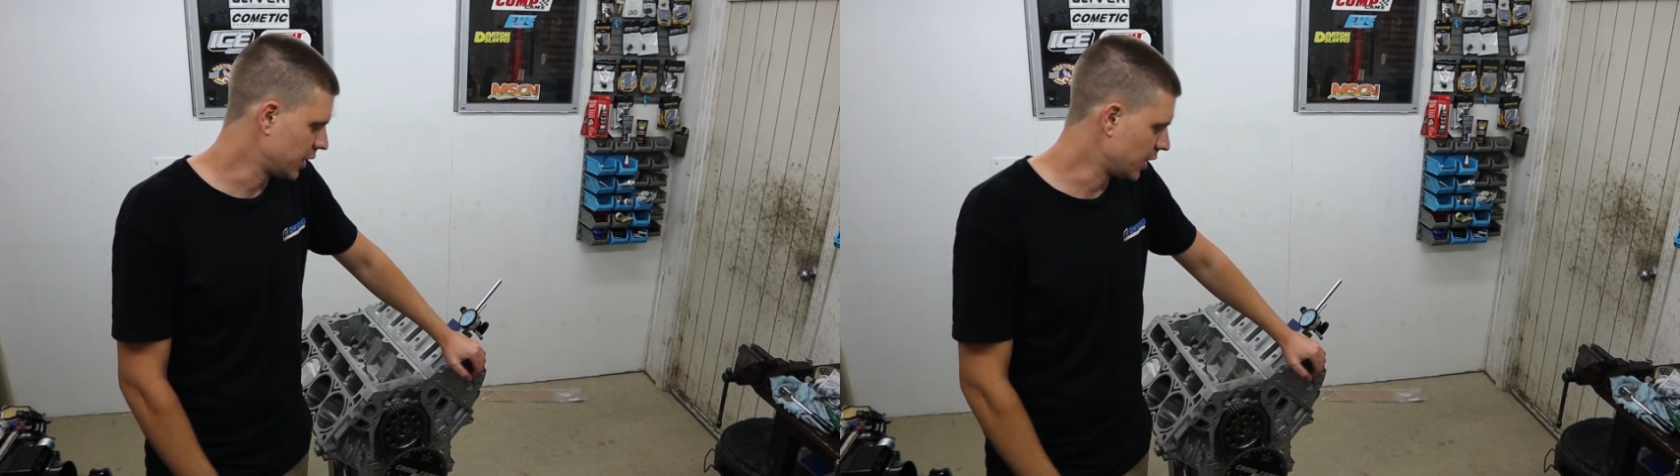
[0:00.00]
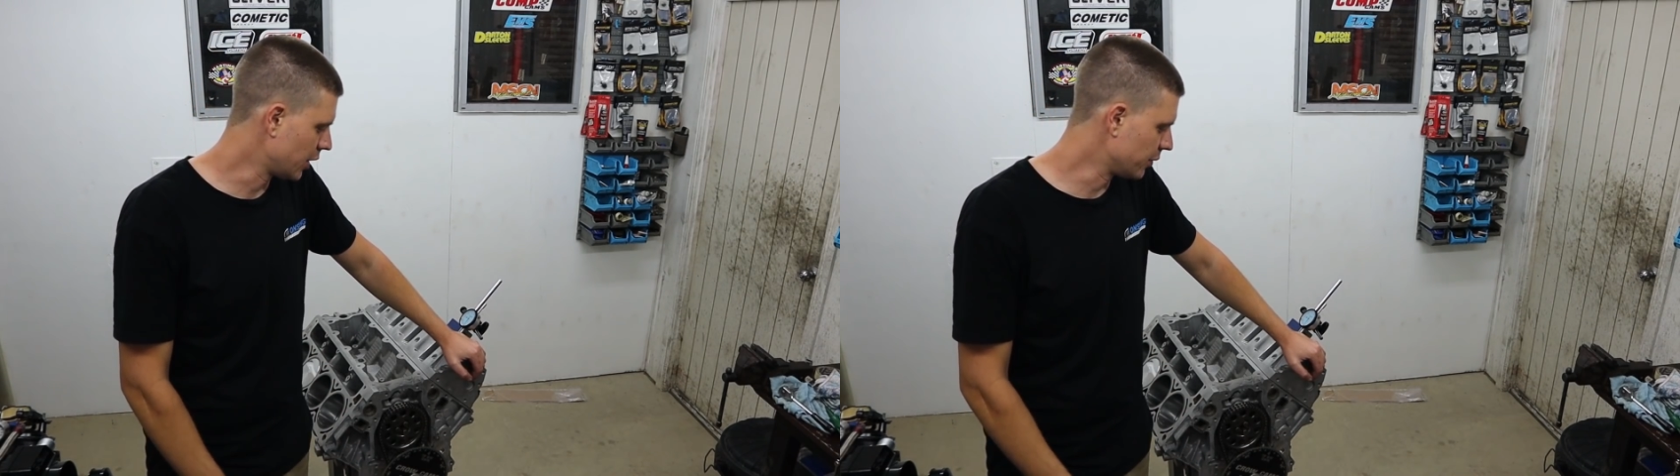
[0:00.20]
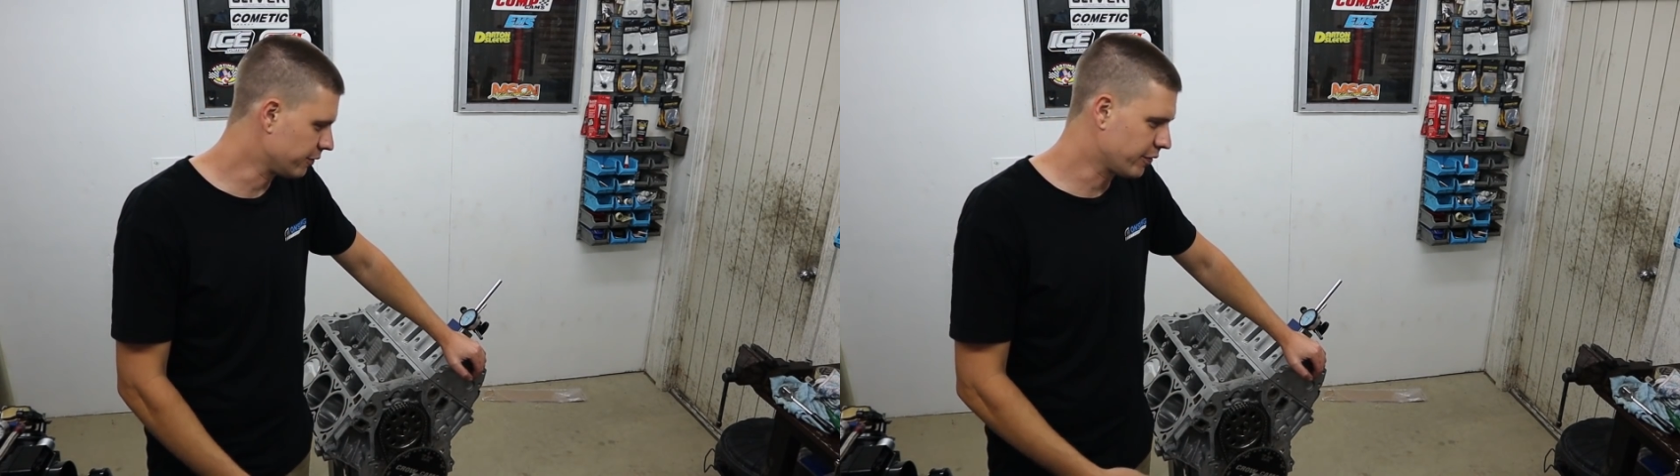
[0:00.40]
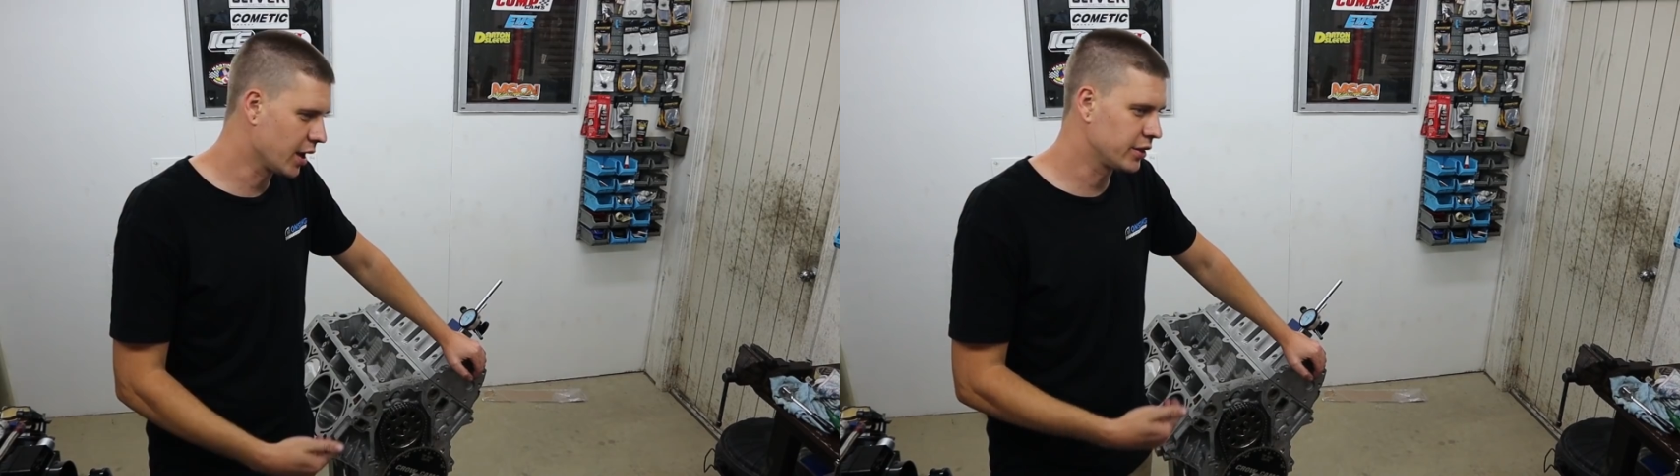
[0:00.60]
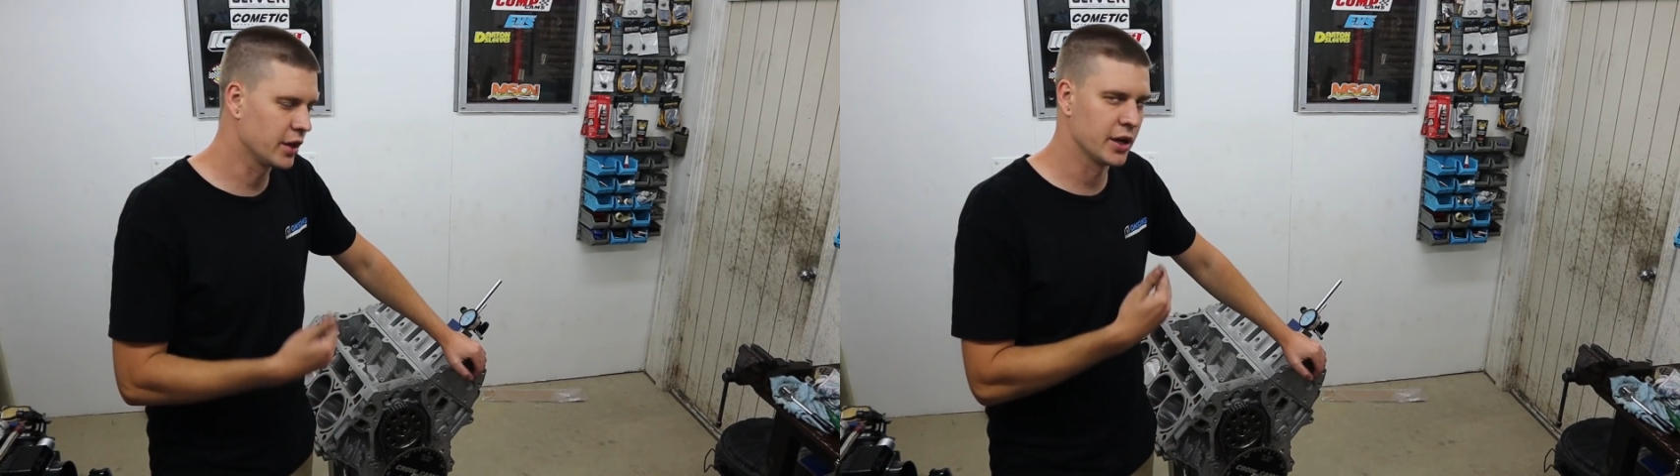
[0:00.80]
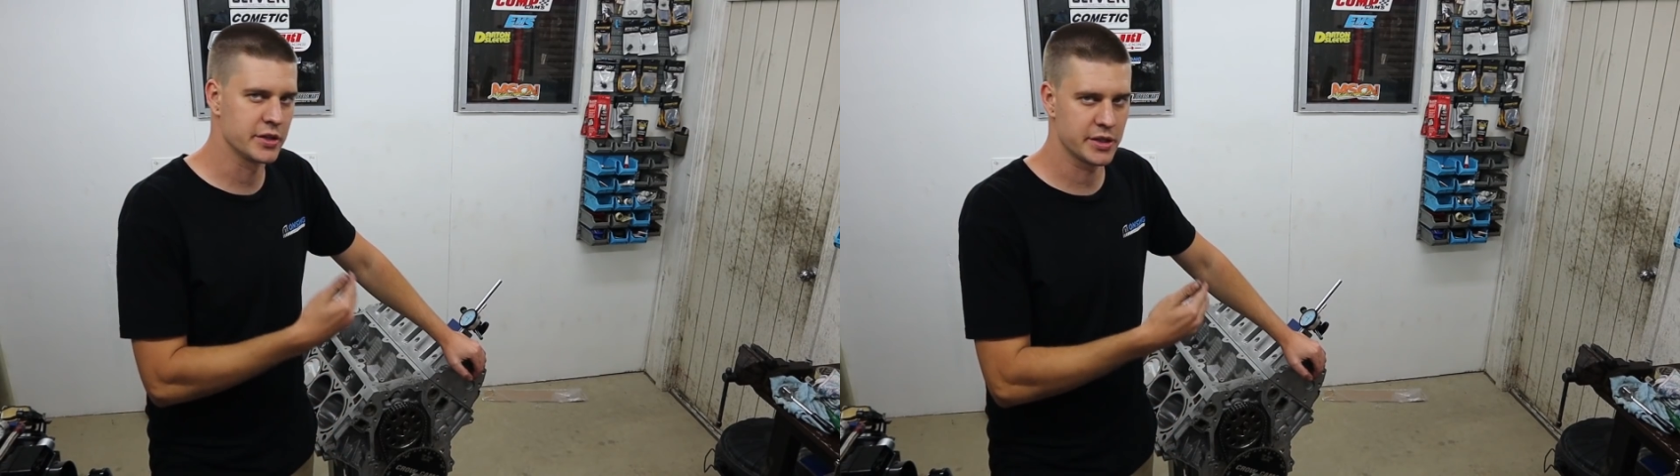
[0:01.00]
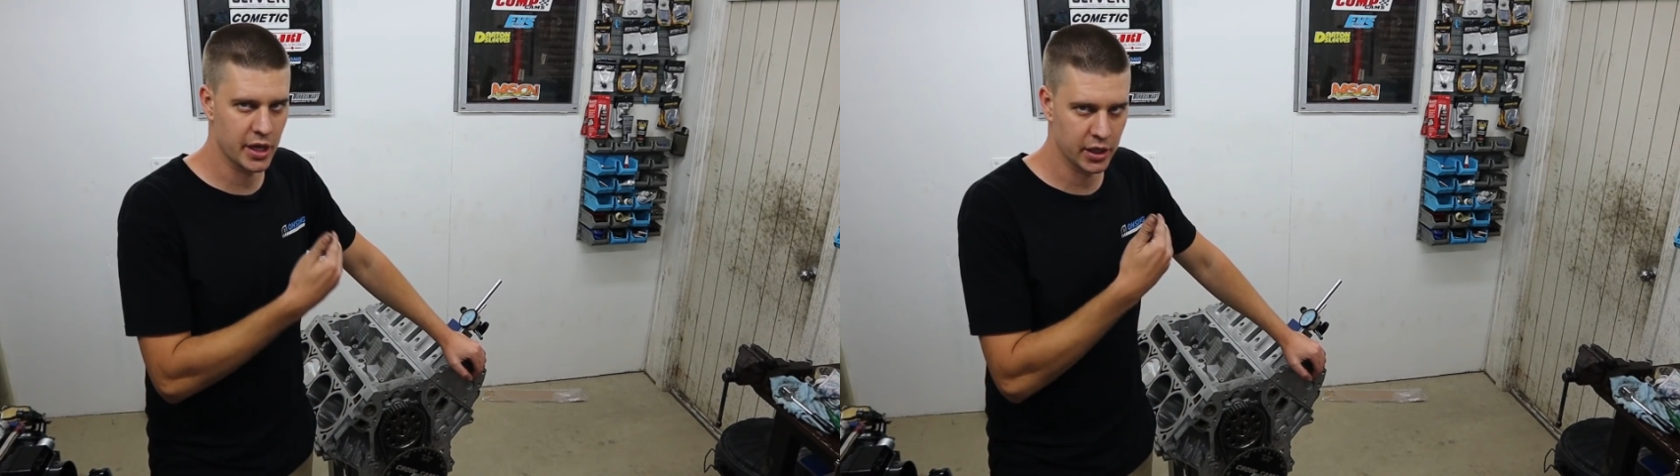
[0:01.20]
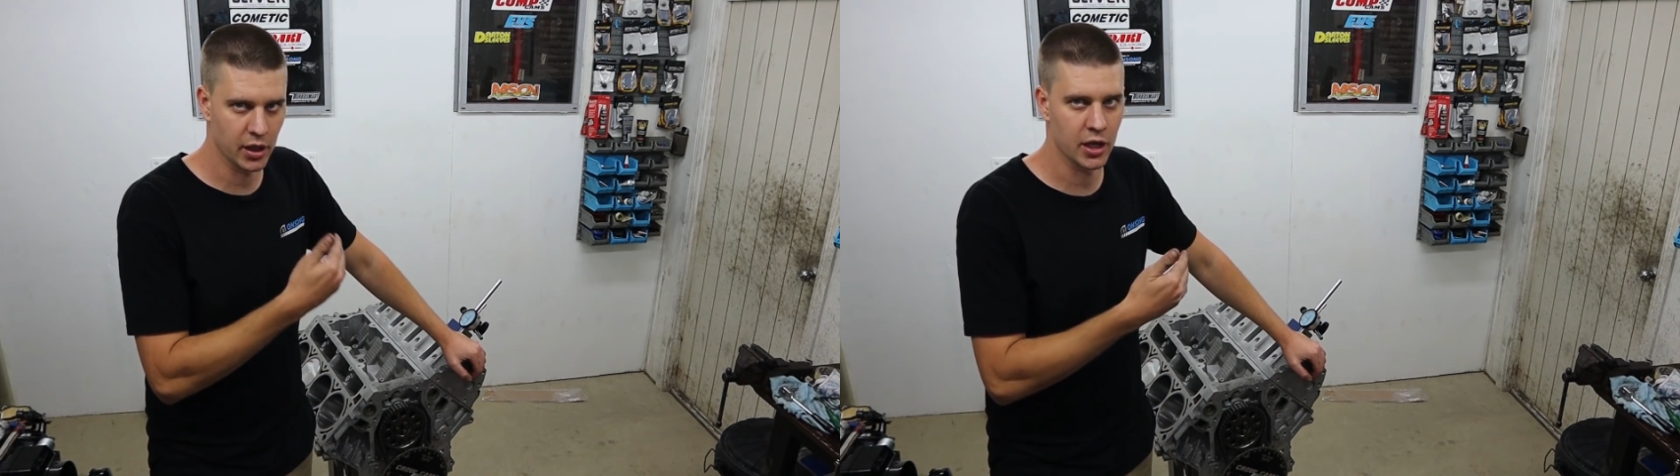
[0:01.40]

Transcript: Uh, we found that a standard